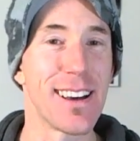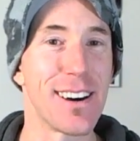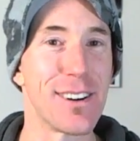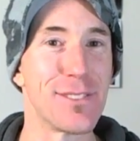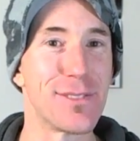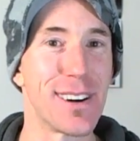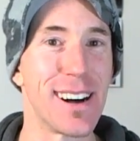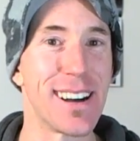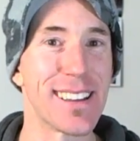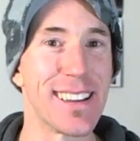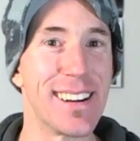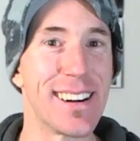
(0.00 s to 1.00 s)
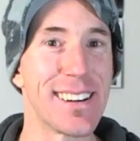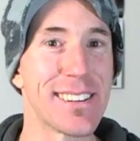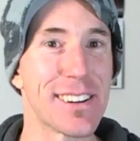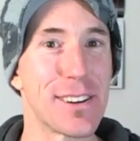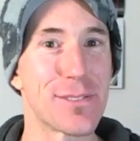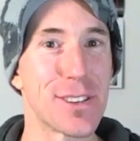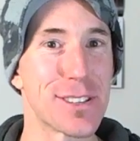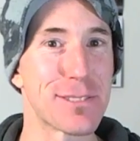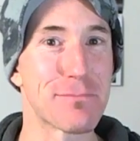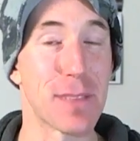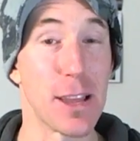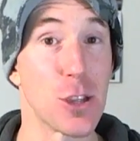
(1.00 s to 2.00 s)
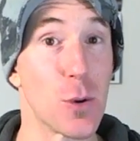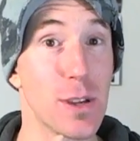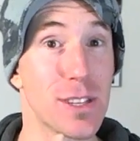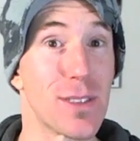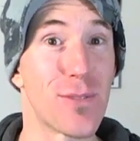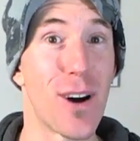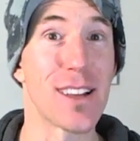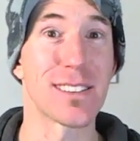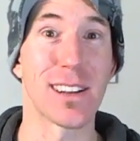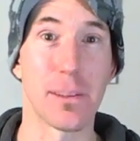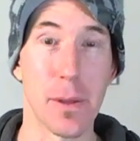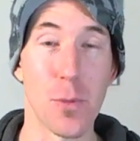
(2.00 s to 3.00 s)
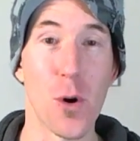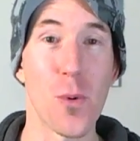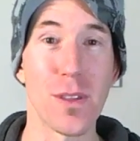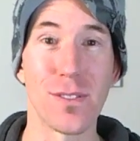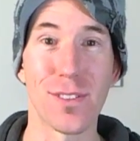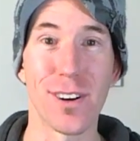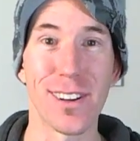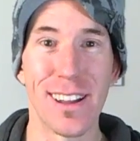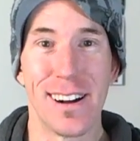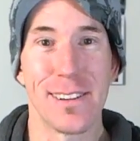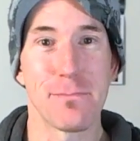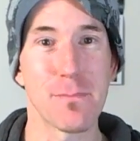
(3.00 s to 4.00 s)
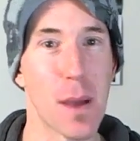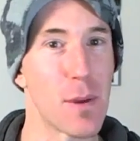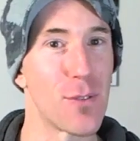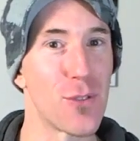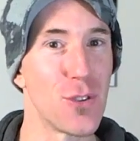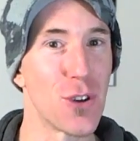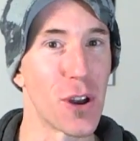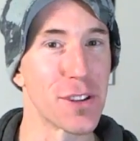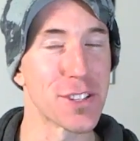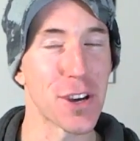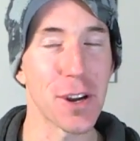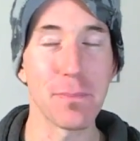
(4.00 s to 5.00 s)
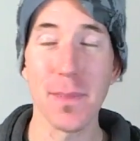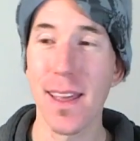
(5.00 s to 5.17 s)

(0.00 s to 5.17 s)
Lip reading: of of just getting you into the fights a little bit more when you've got maybe a few dollars on it.